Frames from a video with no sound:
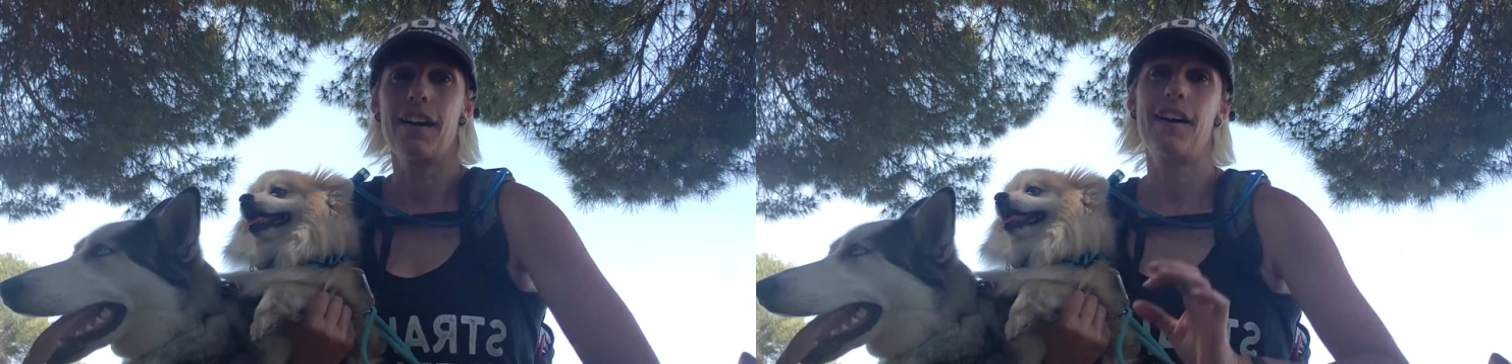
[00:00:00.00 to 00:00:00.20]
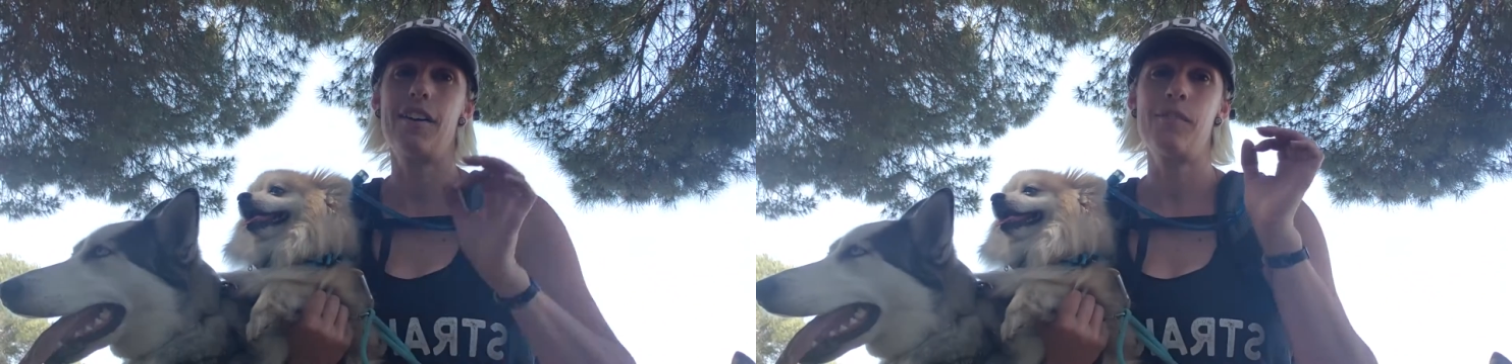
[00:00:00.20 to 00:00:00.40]

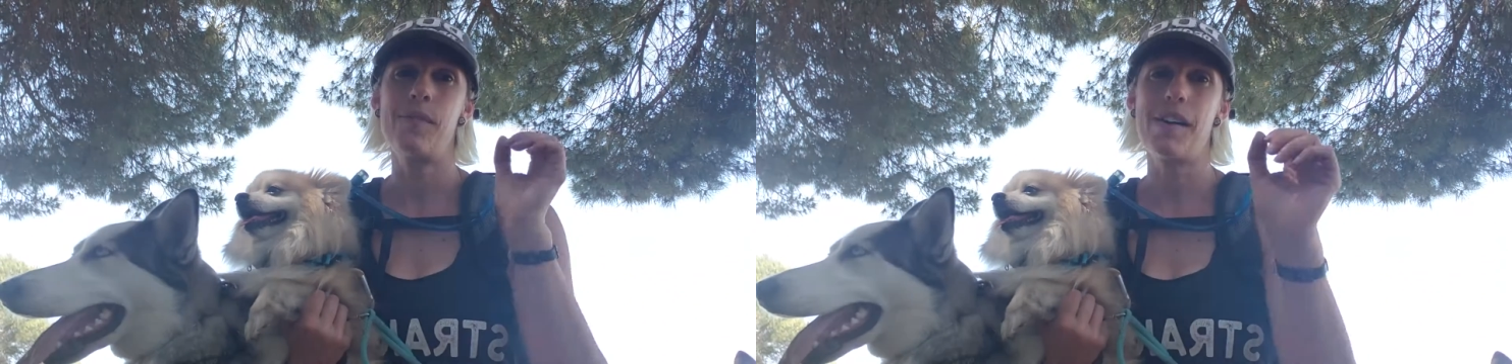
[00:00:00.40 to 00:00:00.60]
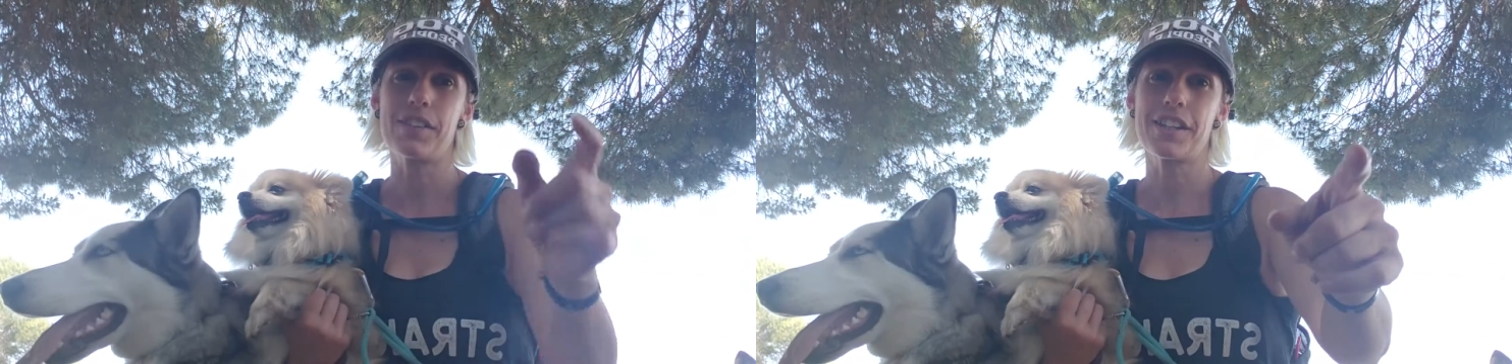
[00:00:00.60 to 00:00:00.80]
I
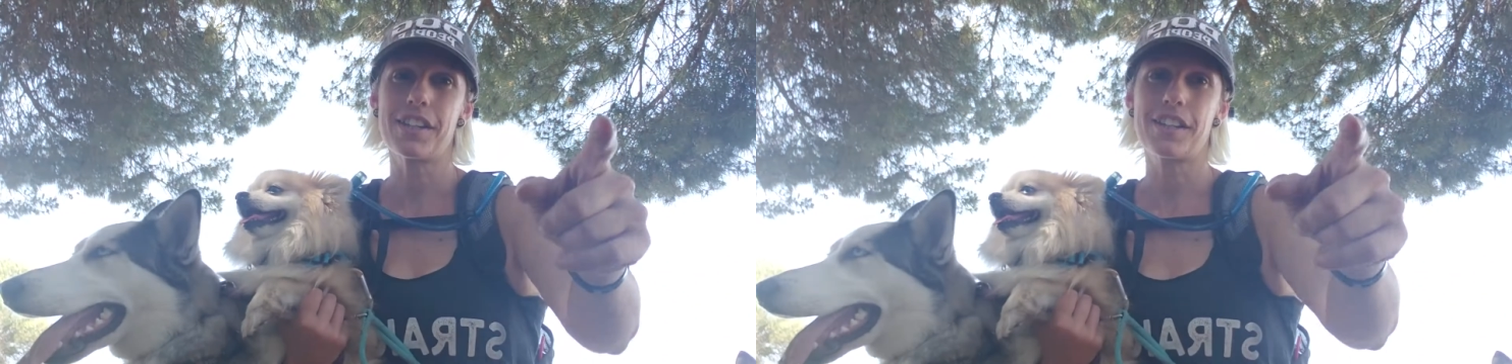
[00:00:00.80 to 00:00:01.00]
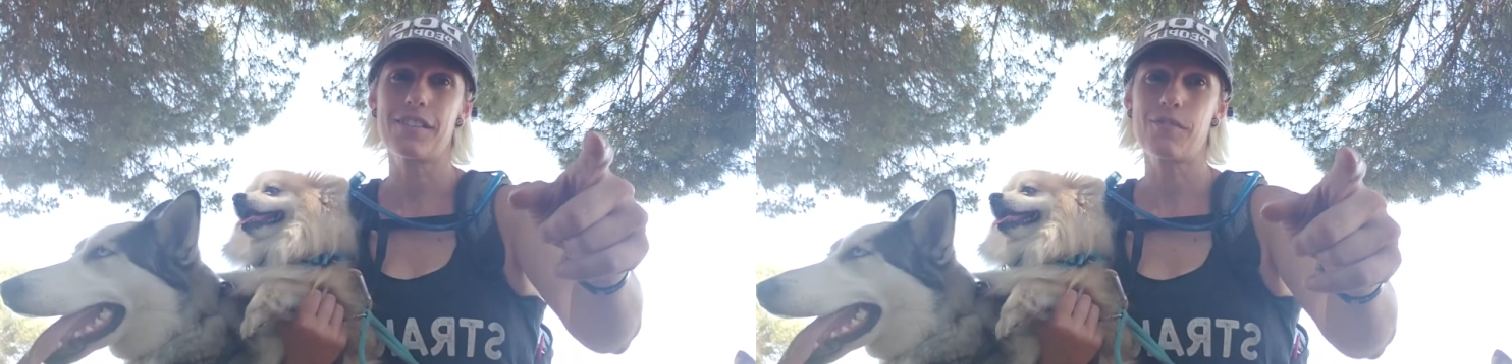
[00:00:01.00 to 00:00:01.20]
have
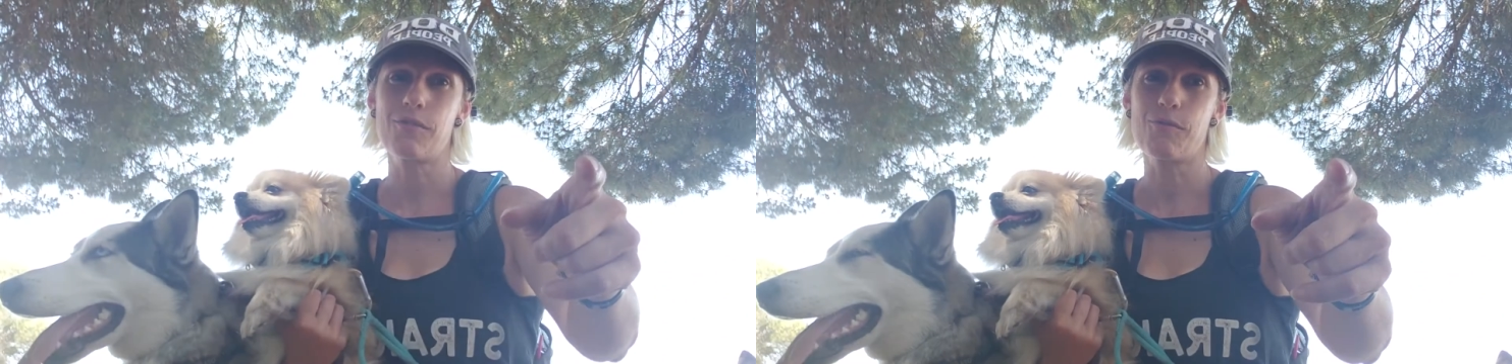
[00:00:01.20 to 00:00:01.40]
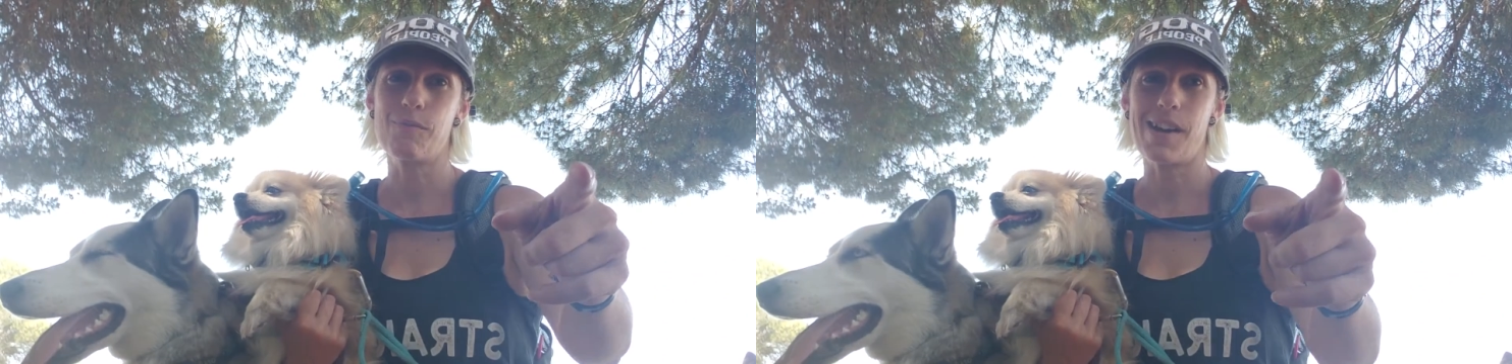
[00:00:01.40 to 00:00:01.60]

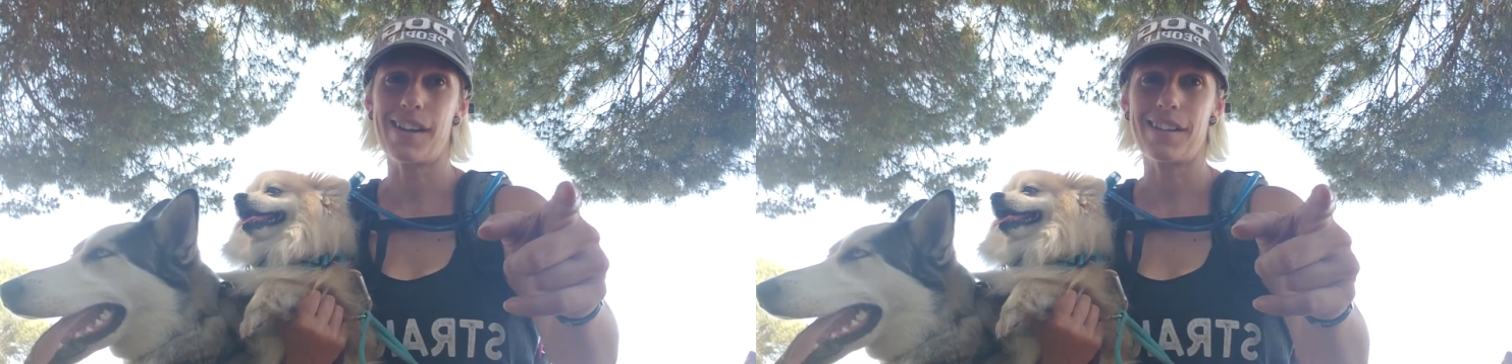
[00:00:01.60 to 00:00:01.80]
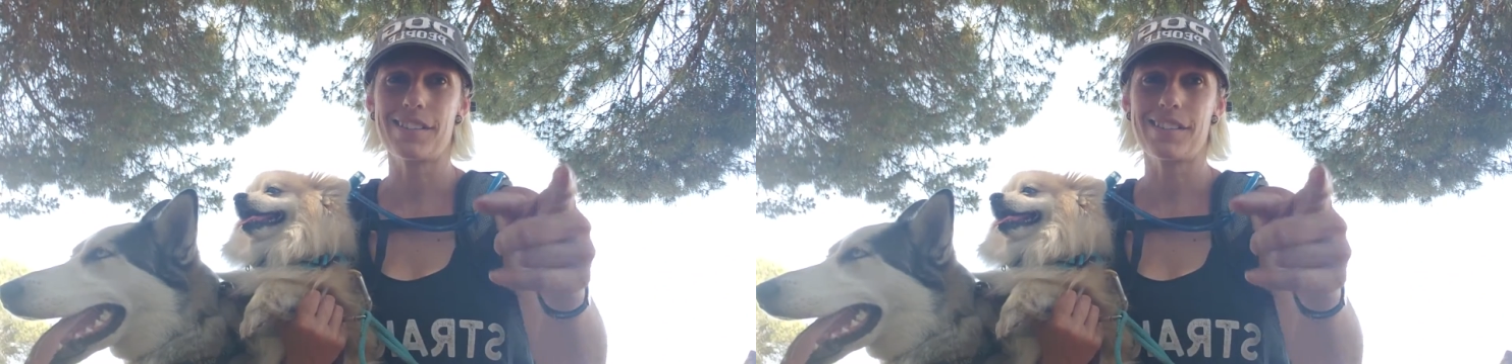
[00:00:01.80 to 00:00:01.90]
my